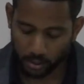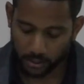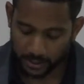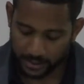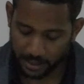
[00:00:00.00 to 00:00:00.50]

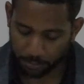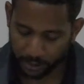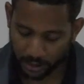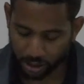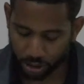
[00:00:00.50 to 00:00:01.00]
This same
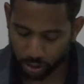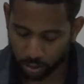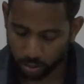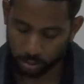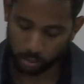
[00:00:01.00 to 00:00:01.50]

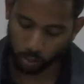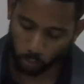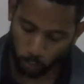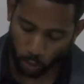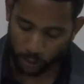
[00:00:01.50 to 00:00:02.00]
potential, no
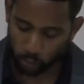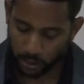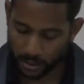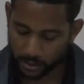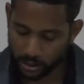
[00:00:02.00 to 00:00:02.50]
more and no
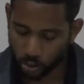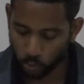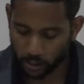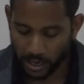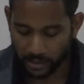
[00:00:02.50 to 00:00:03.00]
less, is
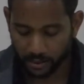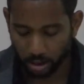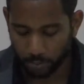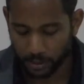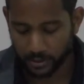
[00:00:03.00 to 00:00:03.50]
what art
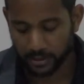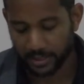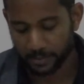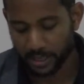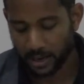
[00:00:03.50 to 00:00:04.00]
therapists
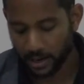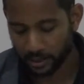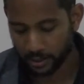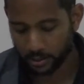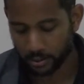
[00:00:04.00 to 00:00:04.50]
attempt to
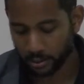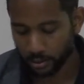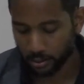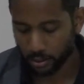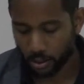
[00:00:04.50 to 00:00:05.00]
harness
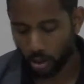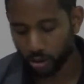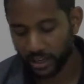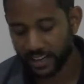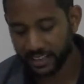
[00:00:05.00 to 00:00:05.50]

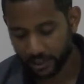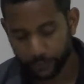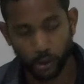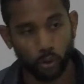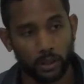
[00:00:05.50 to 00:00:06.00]
on an
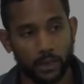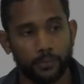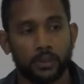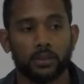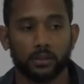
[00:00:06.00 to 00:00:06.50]
individual
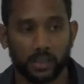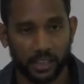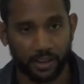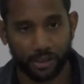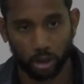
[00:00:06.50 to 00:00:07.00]
level
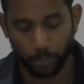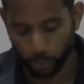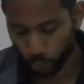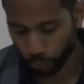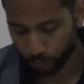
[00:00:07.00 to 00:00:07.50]
in a therapy
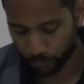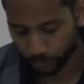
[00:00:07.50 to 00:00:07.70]
room.